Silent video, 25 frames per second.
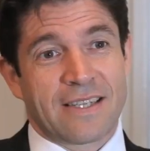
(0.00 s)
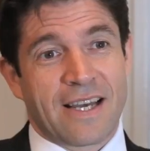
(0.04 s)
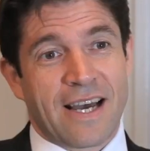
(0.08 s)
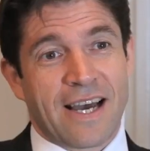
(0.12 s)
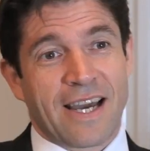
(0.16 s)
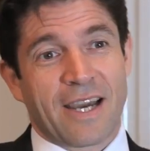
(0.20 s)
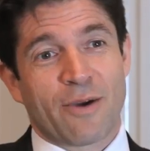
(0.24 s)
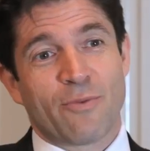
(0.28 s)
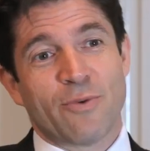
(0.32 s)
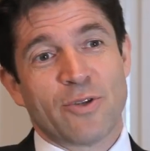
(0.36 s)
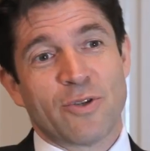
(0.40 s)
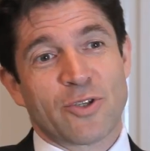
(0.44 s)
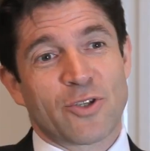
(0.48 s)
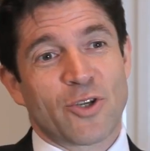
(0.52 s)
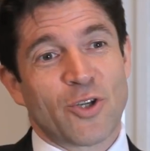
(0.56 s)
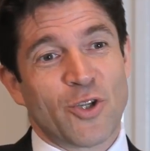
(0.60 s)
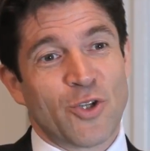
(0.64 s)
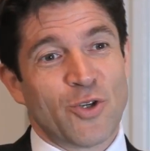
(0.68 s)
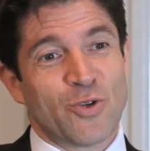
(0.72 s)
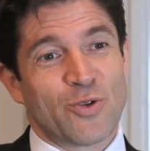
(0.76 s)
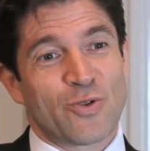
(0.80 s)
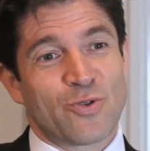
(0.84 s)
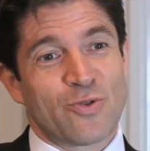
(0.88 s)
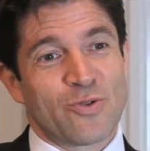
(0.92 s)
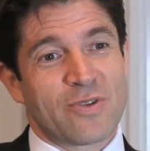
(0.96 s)
Harry Winston
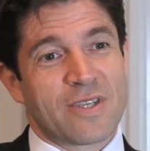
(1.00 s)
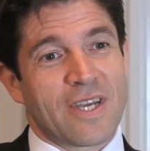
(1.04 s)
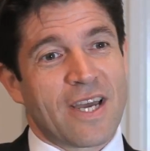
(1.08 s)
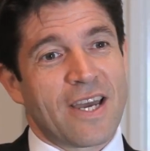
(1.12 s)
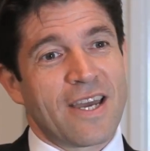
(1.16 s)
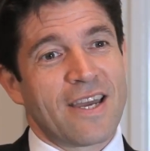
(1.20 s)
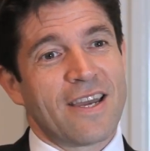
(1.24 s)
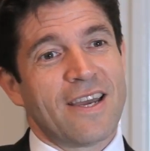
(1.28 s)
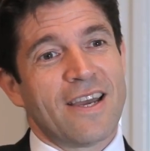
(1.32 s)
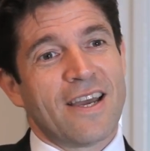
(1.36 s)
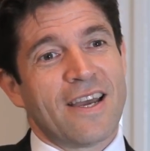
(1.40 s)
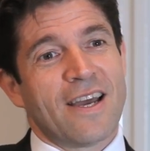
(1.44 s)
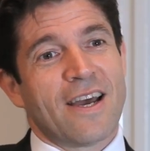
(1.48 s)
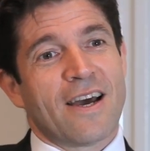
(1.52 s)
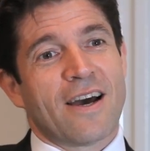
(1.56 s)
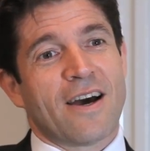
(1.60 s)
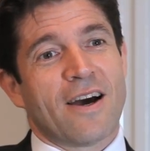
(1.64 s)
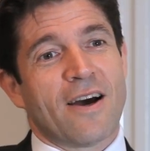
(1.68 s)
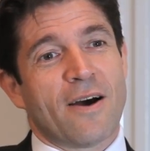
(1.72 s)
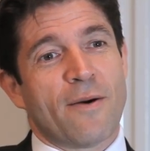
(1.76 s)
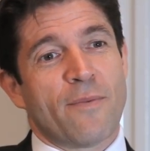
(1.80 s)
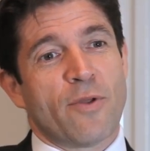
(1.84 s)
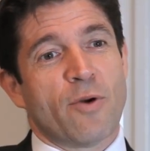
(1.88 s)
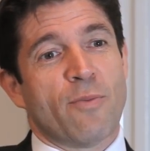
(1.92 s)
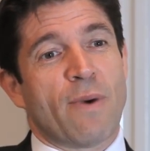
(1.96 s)
used to say,
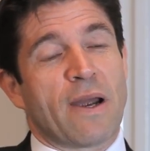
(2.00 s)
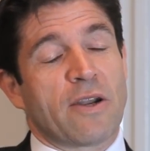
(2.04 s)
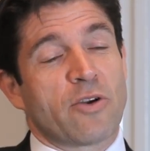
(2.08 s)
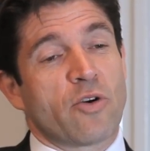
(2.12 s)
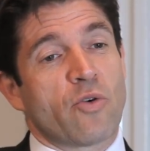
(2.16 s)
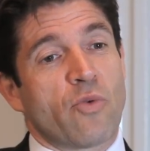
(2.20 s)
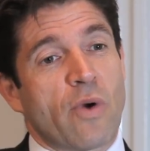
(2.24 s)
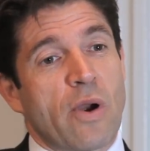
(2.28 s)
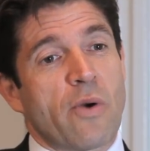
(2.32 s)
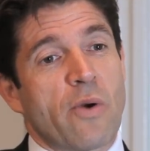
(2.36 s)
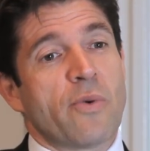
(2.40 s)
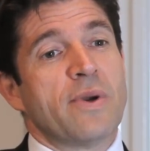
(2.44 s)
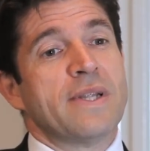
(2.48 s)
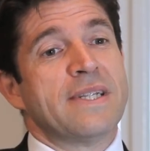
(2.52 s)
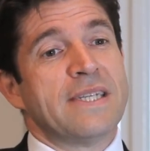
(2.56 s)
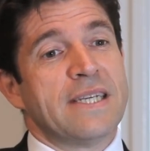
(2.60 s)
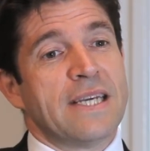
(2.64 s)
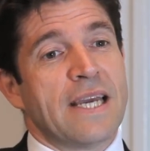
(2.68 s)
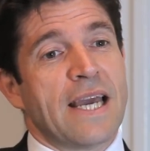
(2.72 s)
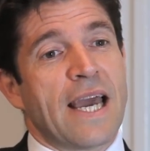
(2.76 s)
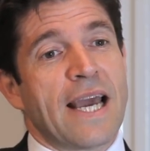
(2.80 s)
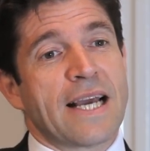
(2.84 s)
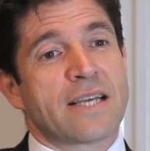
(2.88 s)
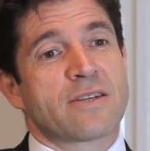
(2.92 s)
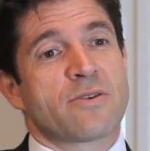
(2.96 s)
uh, about rarity,
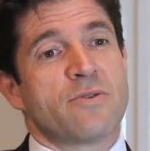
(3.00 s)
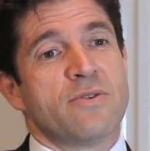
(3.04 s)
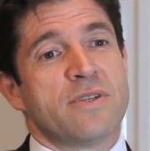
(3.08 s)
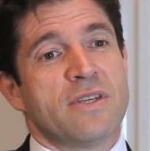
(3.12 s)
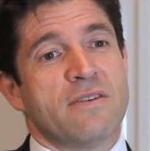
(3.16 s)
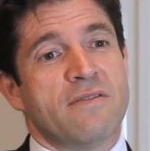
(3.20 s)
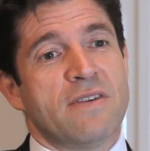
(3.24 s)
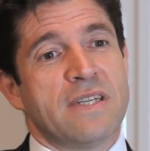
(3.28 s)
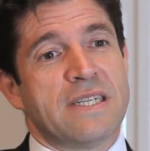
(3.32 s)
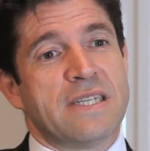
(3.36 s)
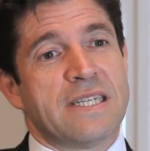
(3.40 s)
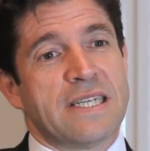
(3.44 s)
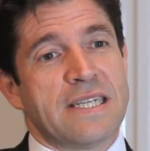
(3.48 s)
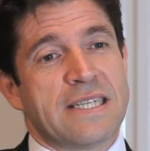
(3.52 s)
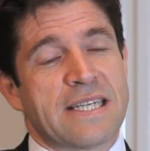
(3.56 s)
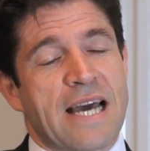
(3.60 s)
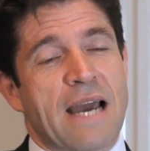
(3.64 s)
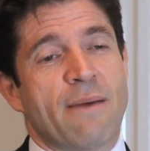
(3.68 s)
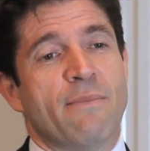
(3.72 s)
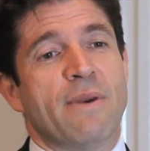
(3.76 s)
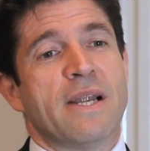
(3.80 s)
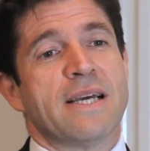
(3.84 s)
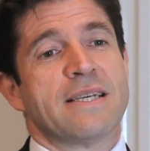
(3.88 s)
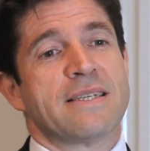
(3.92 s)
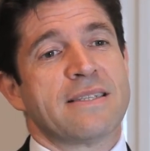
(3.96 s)
exclusivity,
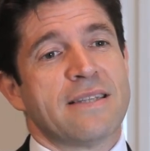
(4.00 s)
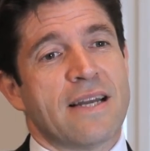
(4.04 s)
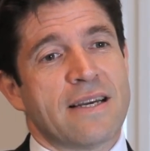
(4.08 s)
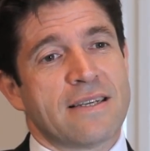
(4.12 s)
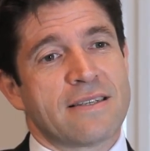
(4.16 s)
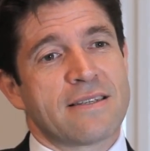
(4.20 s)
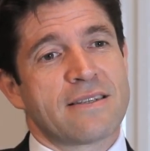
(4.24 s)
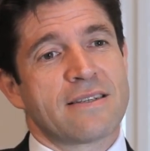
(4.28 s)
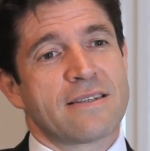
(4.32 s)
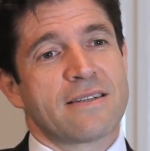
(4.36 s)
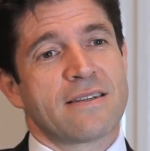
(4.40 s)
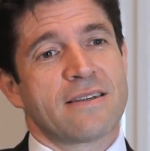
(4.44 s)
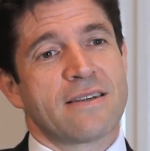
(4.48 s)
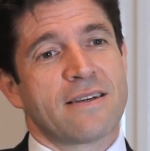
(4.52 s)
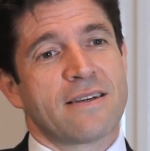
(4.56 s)
timelessness.